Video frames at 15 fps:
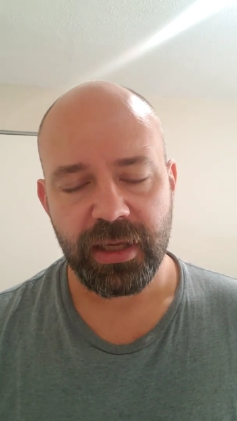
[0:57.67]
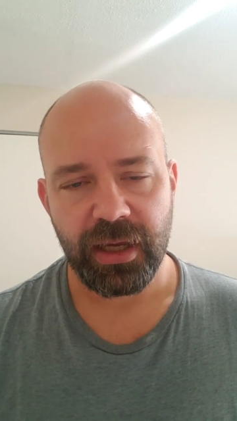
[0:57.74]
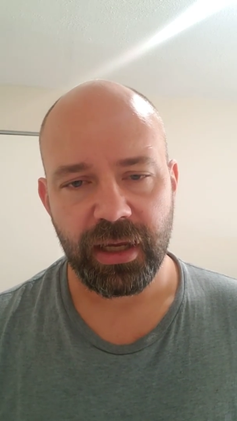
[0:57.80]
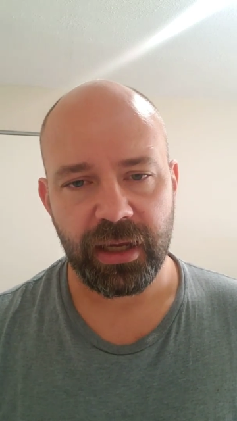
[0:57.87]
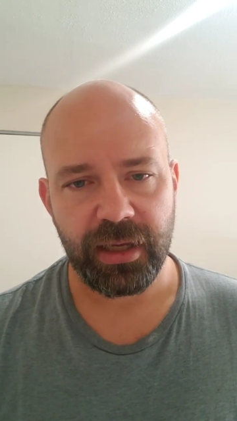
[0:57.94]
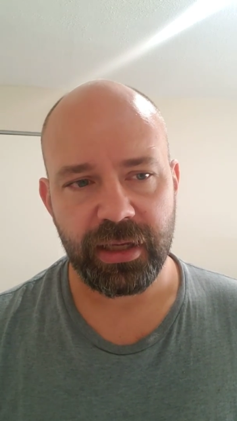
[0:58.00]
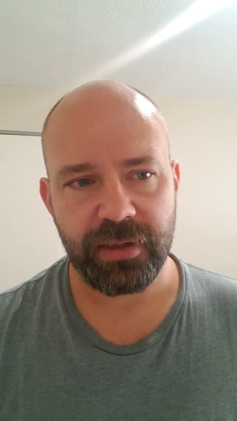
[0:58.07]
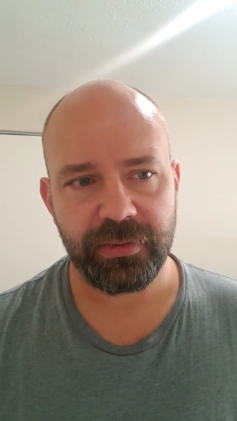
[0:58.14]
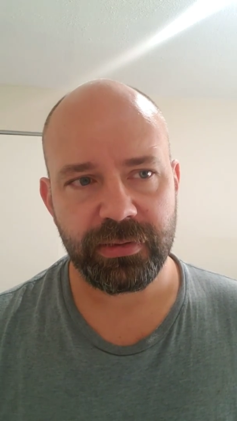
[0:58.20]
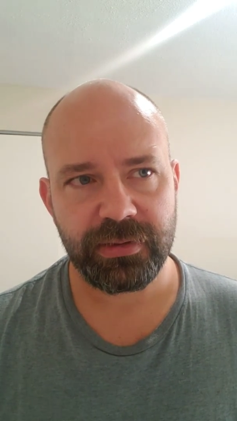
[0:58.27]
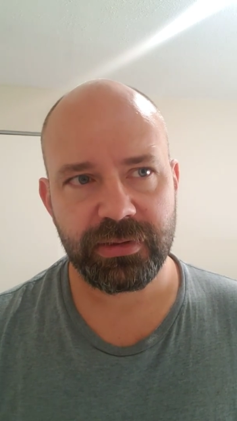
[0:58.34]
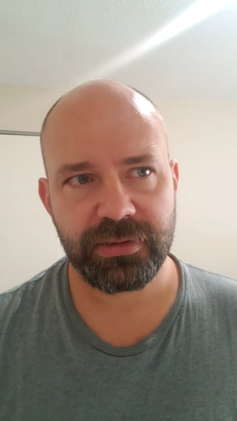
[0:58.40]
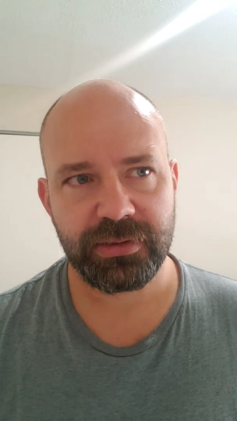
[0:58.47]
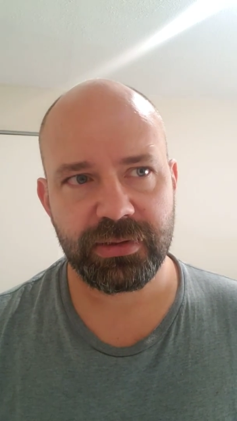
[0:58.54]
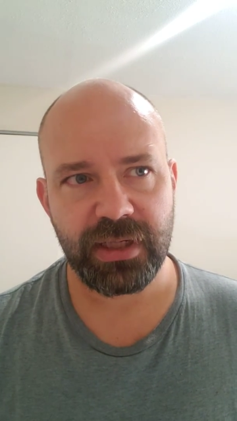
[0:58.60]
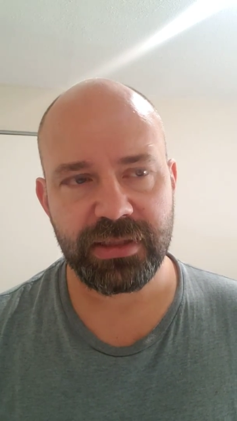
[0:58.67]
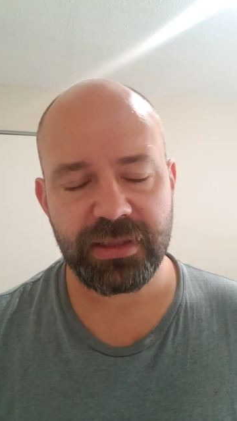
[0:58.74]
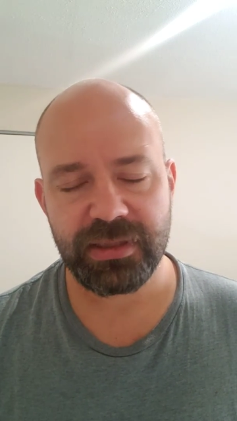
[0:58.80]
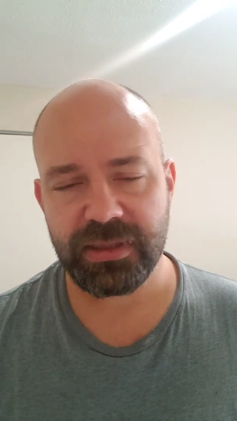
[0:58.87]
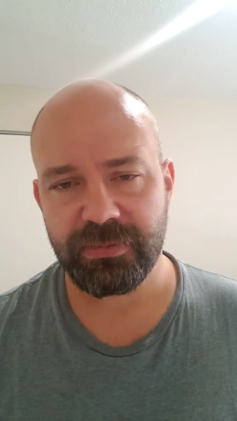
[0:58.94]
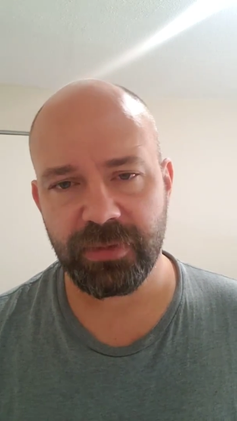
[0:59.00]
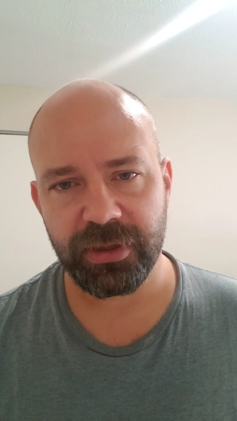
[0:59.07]
And it
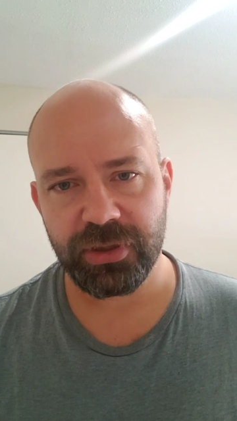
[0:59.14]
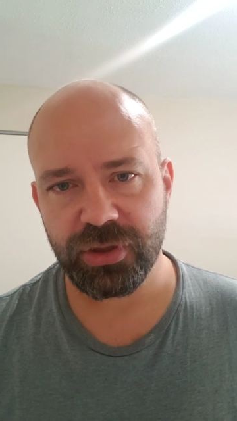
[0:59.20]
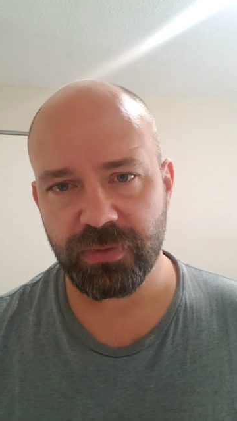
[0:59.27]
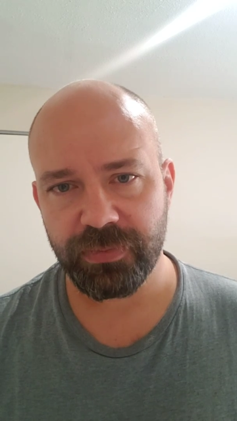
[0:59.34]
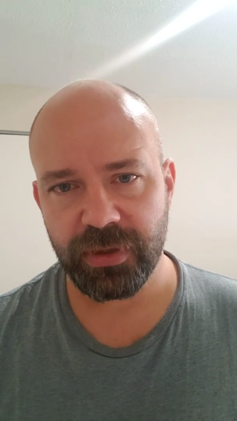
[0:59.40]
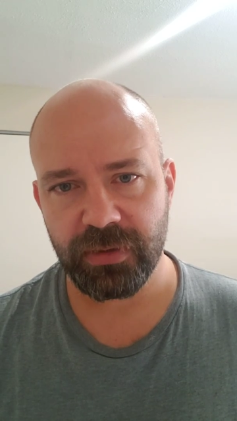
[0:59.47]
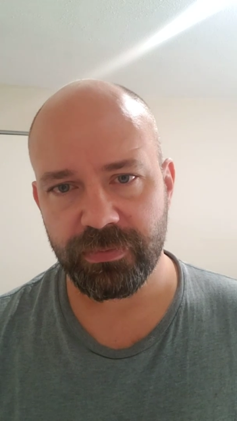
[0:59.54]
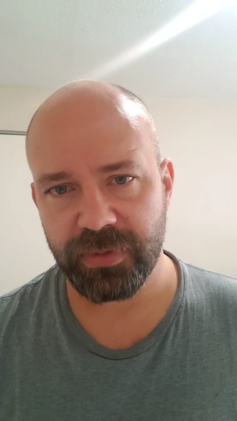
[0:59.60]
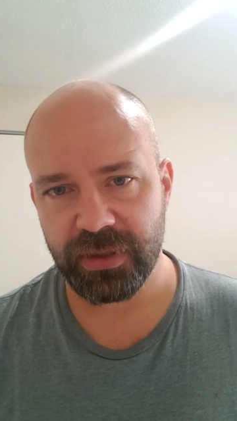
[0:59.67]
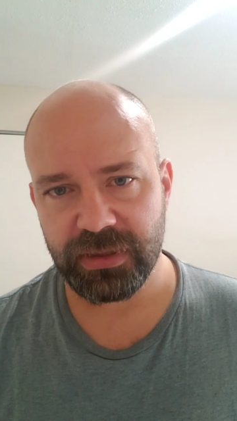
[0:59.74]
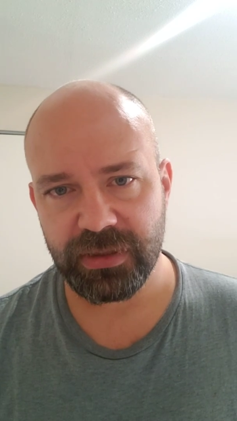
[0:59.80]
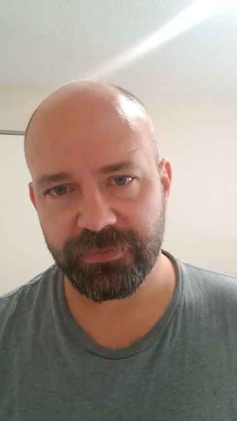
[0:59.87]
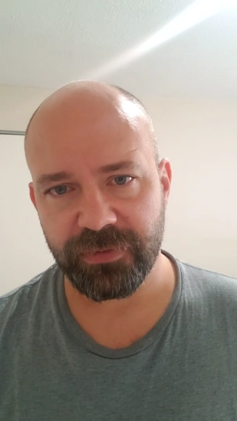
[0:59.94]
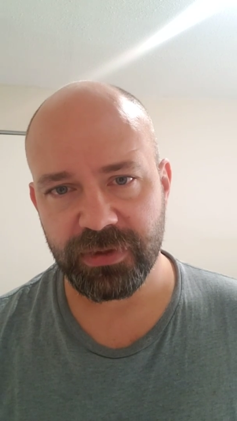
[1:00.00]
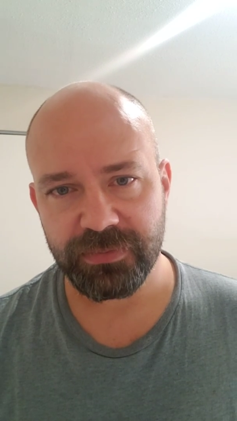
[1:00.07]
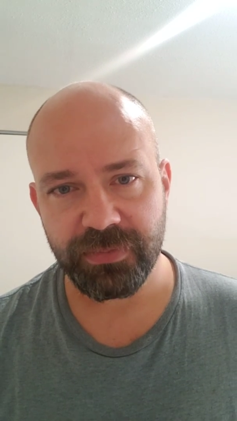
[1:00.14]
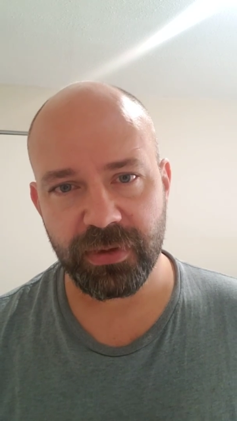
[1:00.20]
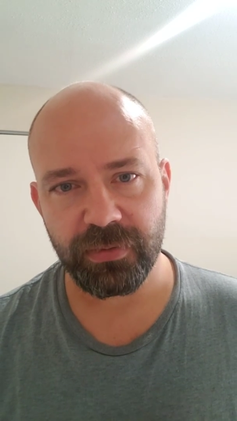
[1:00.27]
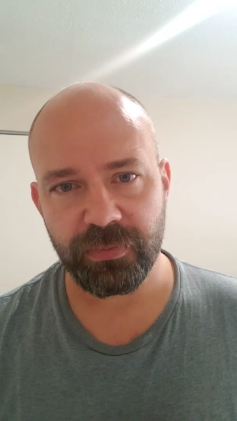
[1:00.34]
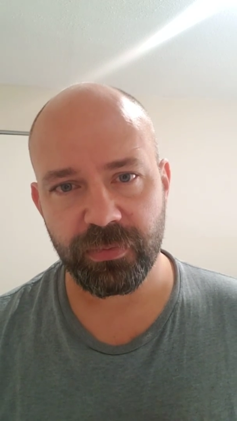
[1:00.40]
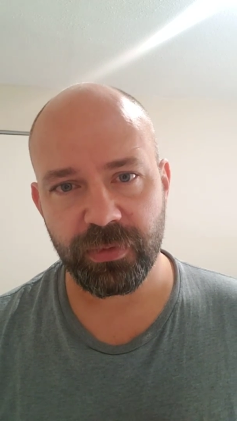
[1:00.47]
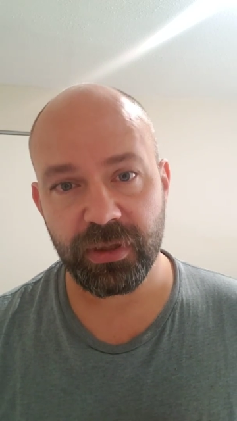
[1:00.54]
doesn't seem like it should be a big difference,
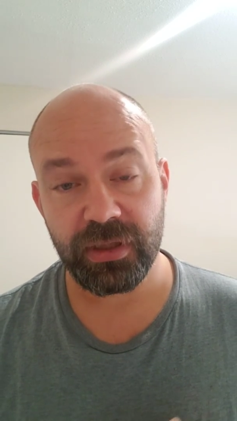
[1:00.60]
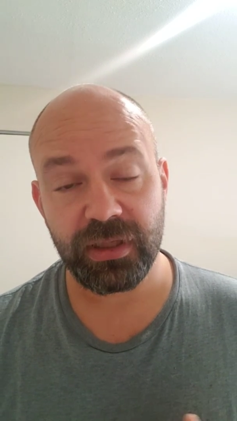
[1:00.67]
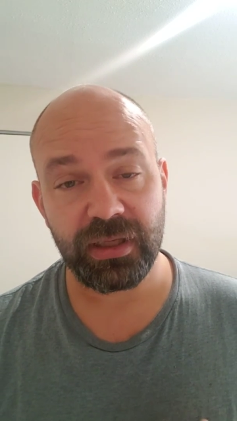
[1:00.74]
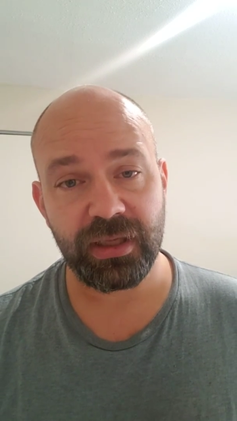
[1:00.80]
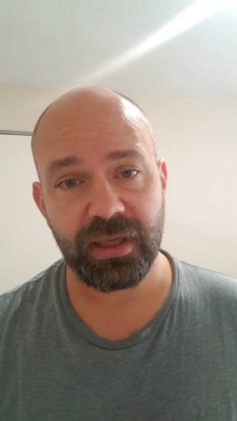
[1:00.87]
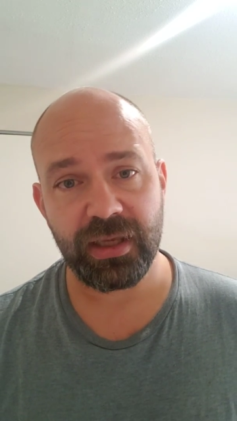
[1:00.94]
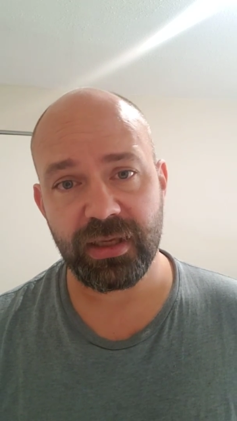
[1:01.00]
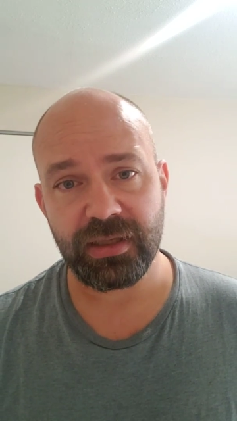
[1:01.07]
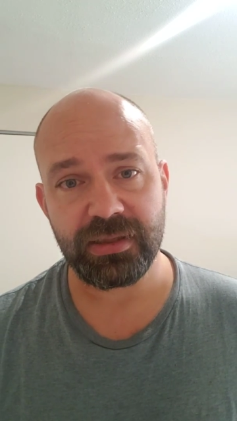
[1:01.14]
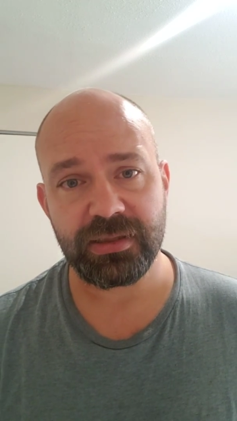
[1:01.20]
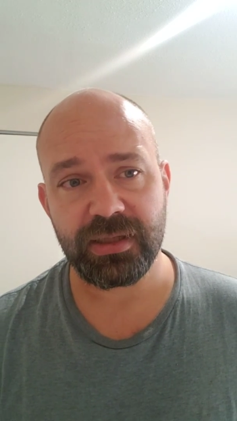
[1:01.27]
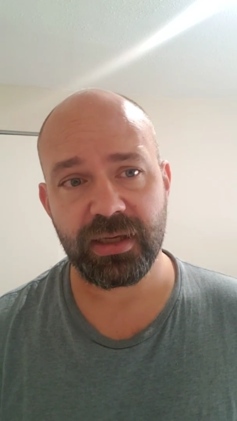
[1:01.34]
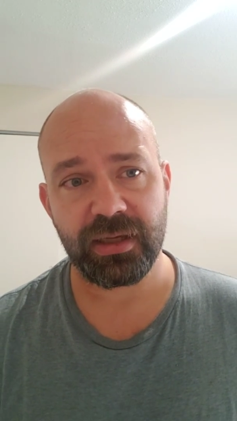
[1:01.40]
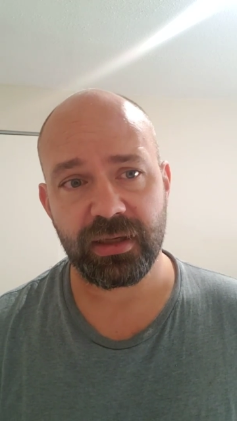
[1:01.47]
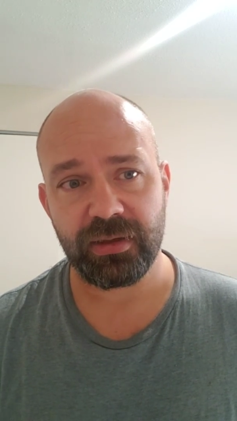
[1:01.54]
but it really is.